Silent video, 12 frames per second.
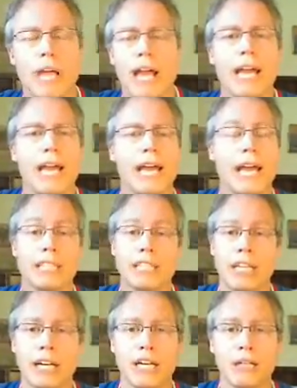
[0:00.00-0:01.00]
and
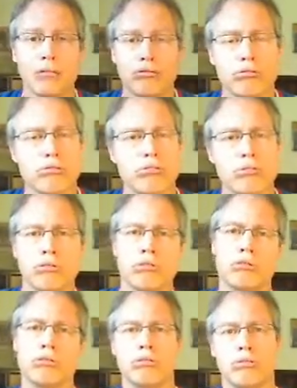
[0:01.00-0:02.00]
exhale.
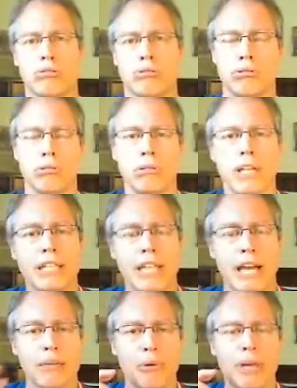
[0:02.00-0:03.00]
Let
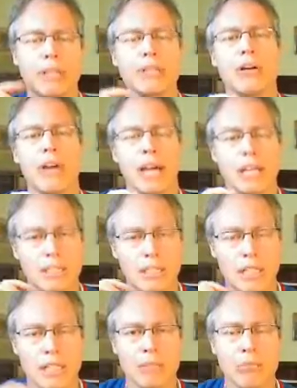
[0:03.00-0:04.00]
that breath go.
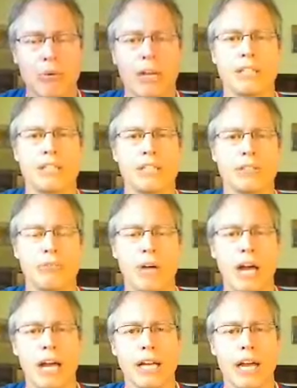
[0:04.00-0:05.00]
Excellent. Let the breath just
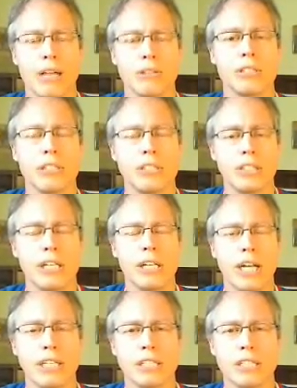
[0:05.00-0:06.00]
ride out so that you get
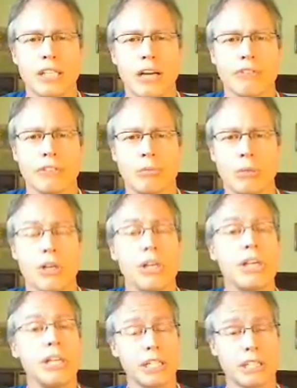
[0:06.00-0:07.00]
nice and comfortable.
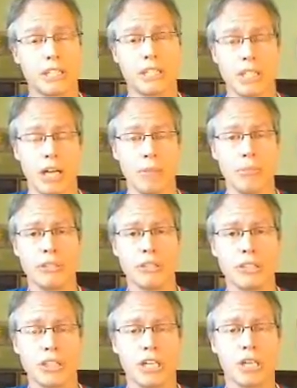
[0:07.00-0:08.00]
You can sit up in your
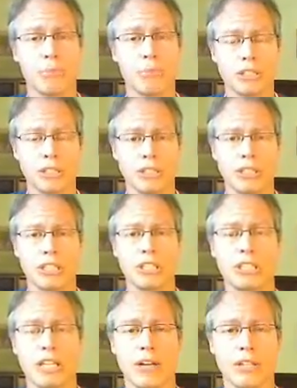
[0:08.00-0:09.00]
chair, press your
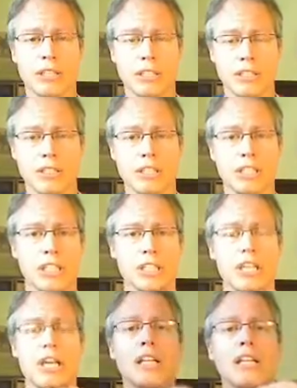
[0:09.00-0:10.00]
seat down into your
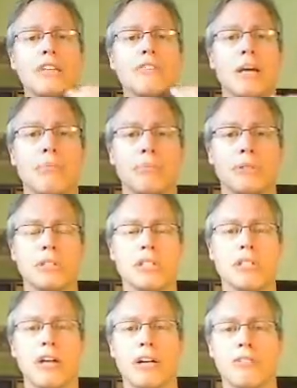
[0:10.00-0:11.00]
seat, lift up through the
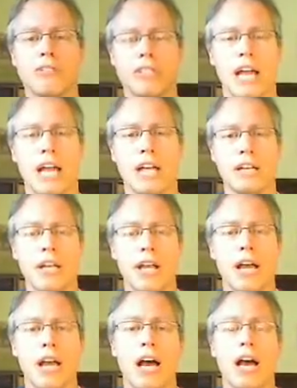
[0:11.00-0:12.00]
crown of your head,
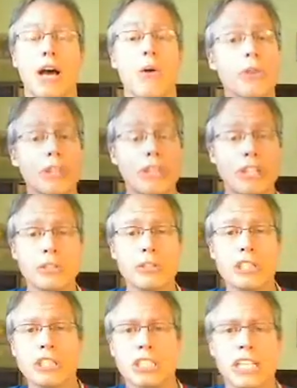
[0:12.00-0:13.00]
or you can do
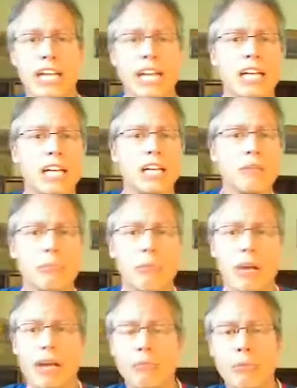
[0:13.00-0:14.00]
this standing
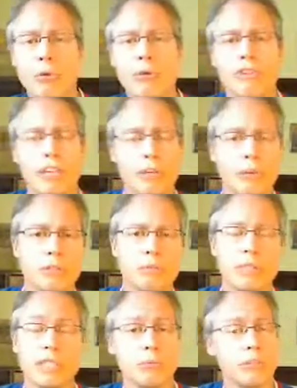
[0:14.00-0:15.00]
and moving with
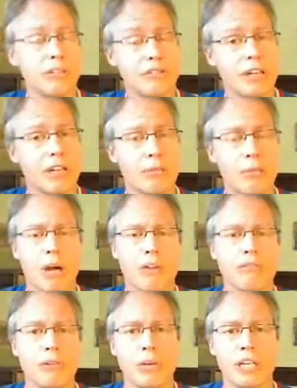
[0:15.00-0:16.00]
me. It can be a very
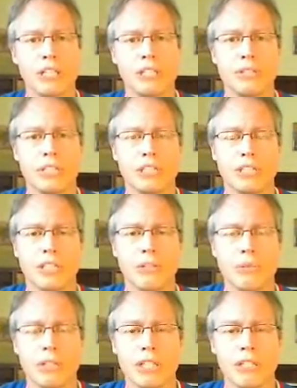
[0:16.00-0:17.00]
powerful way to do this. You
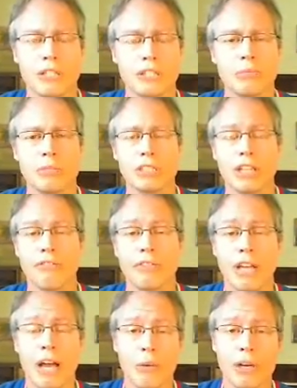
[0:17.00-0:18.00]
can really learn some stuff
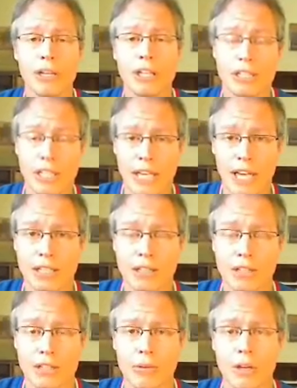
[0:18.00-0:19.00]
that way that you can't
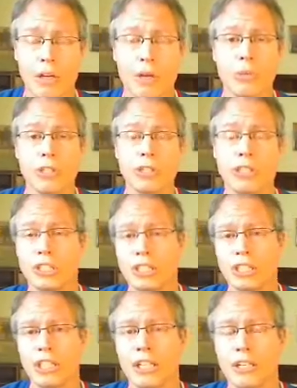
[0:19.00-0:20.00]
learn when you're just
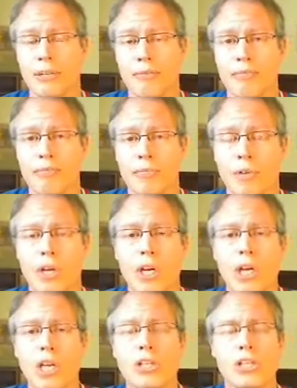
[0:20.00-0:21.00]
seated.
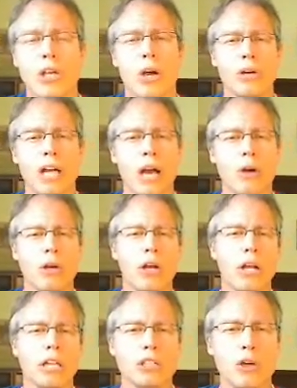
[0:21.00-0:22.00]
So now
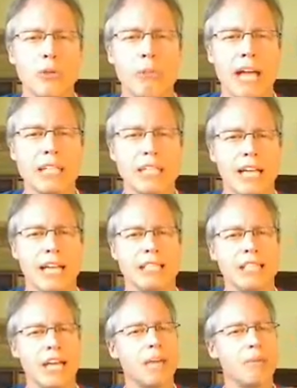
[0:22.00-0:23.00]
let's go back to that
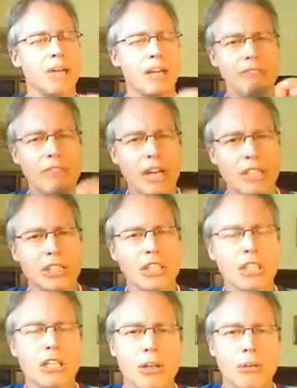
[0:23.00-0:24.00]
time, and I invite you to
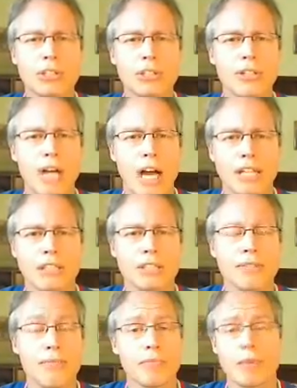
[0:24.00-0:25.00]
close your
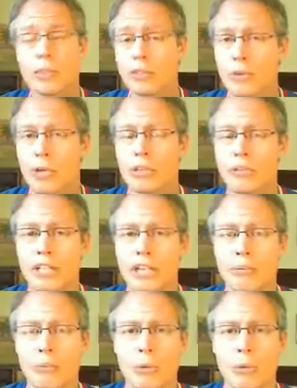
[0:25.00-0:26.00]
eyes. You're welcome to
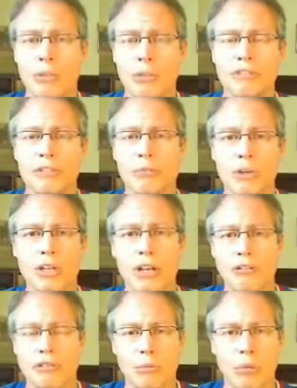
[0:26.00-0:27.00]
keep them open if you're more
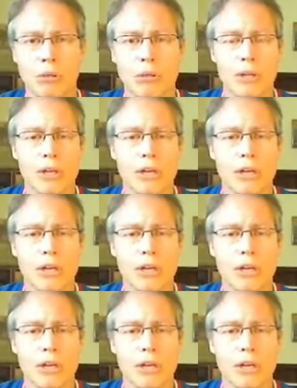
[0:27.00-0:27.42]
comfortable.